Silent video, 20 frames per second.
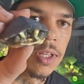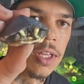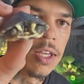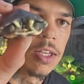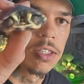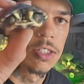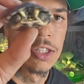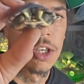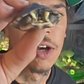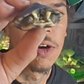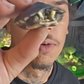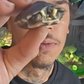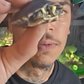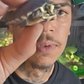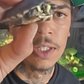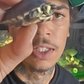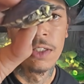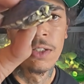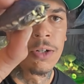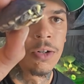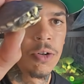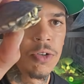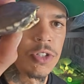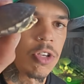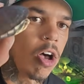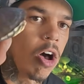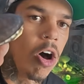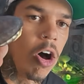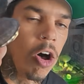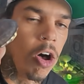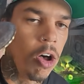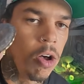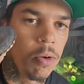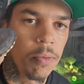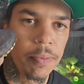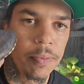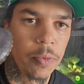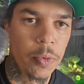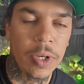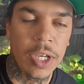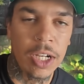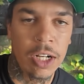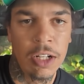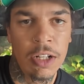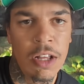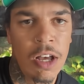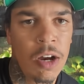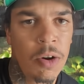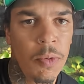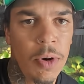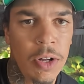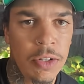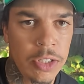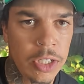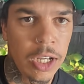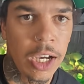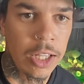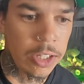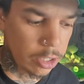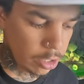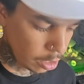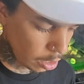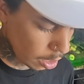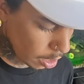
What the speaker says: So these turtles all will get along well together,